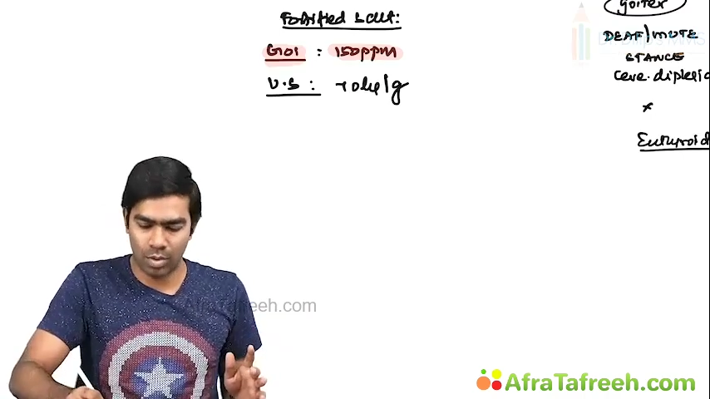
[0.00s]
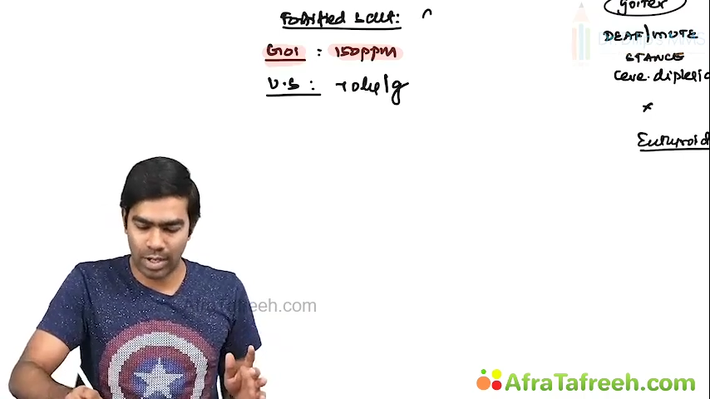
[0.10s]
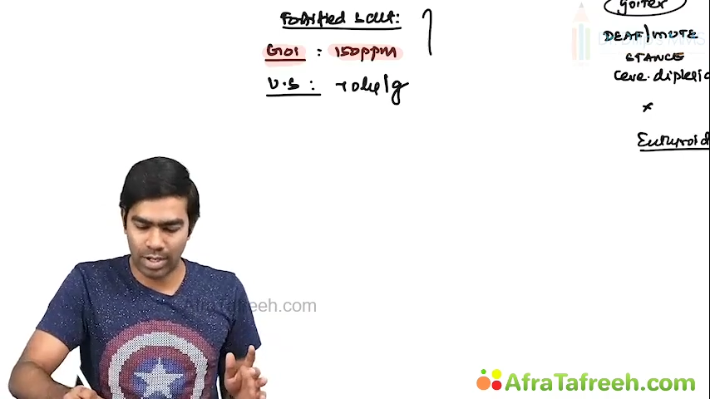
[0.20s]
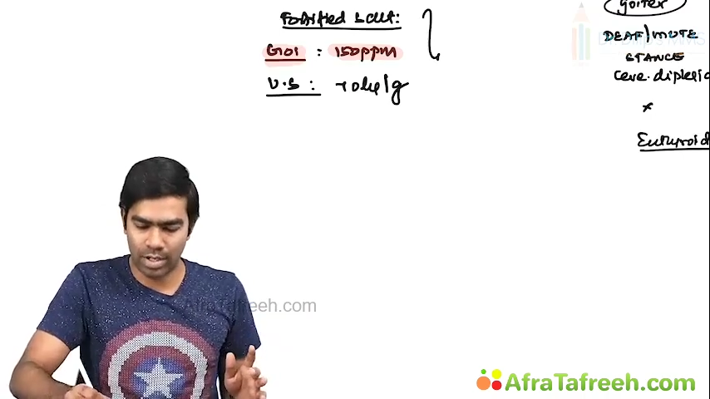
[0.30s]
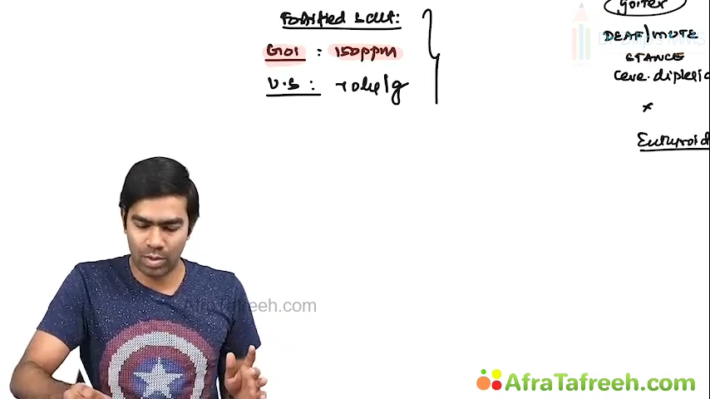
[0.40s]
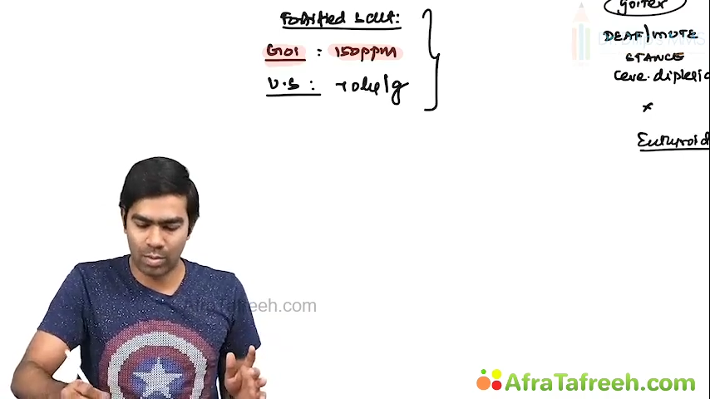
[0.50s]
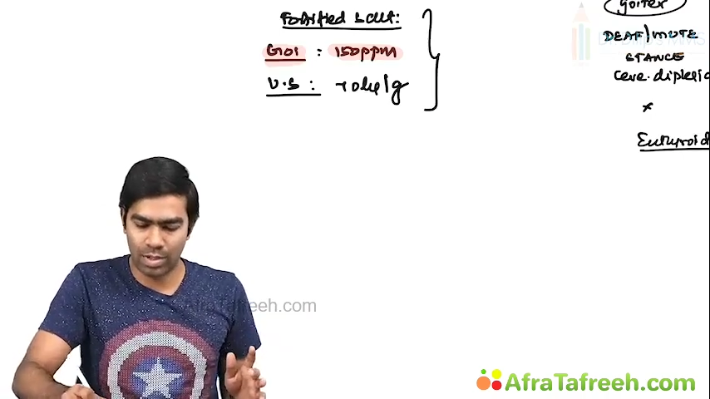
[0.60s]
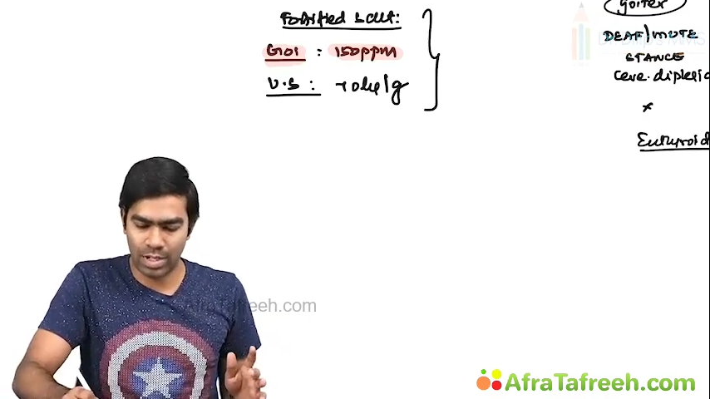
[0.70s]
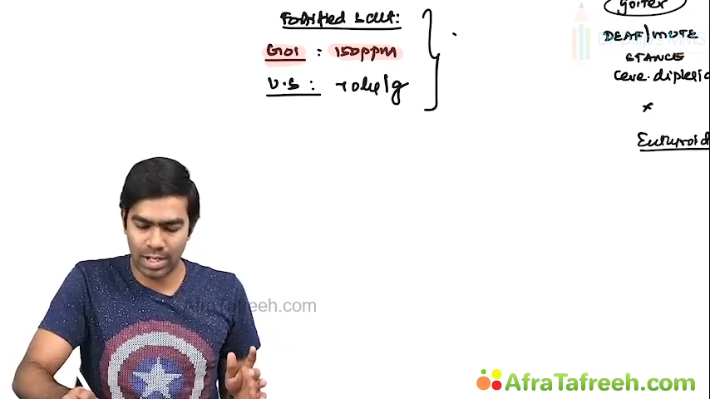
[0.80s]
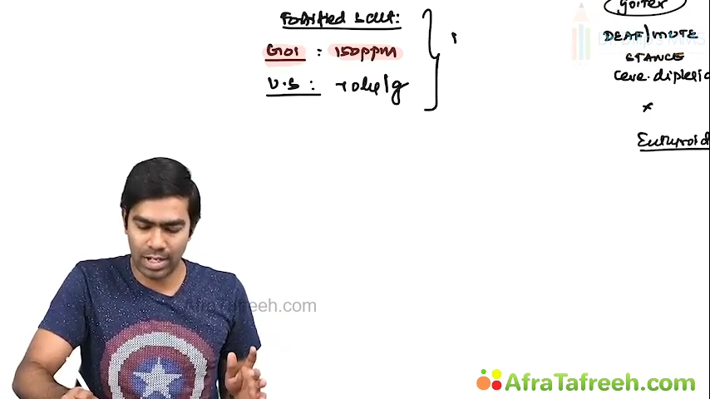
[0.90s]
Right now
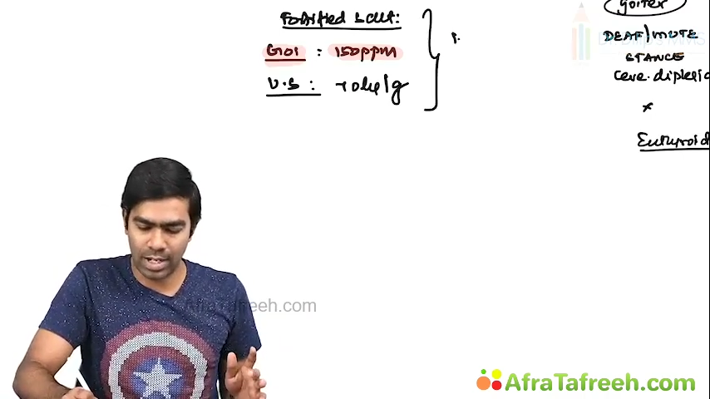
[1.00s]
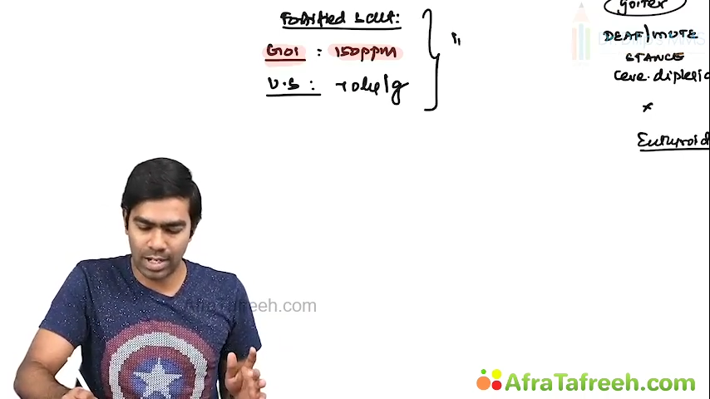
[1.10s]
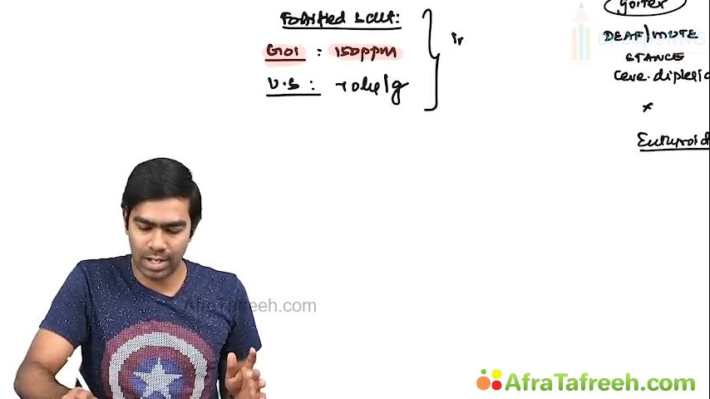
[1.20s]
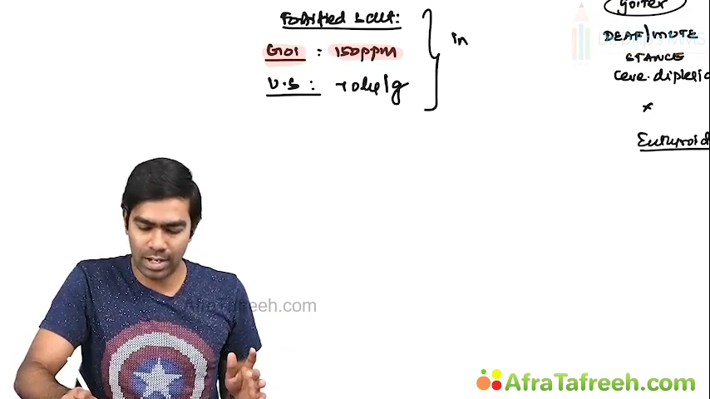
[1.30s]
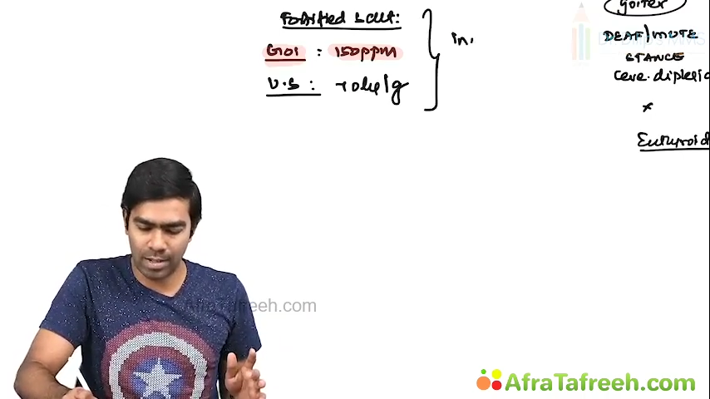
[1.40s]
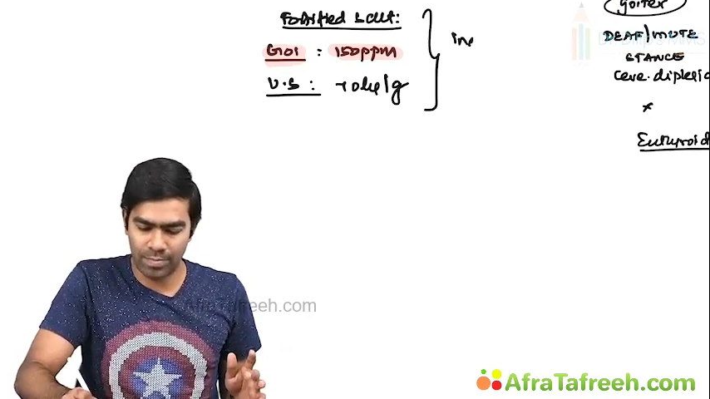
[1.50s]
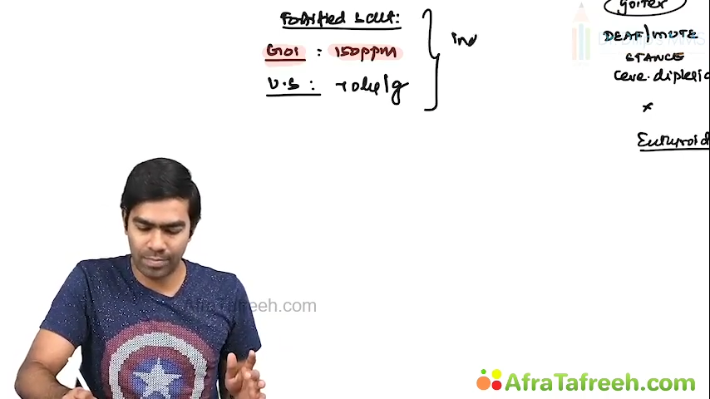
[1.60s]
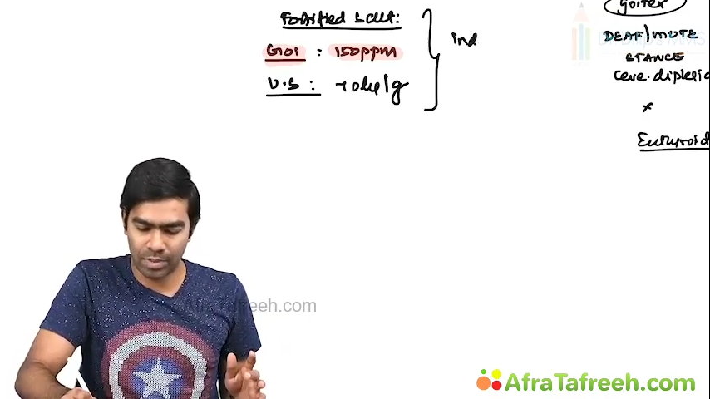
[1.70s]
in India,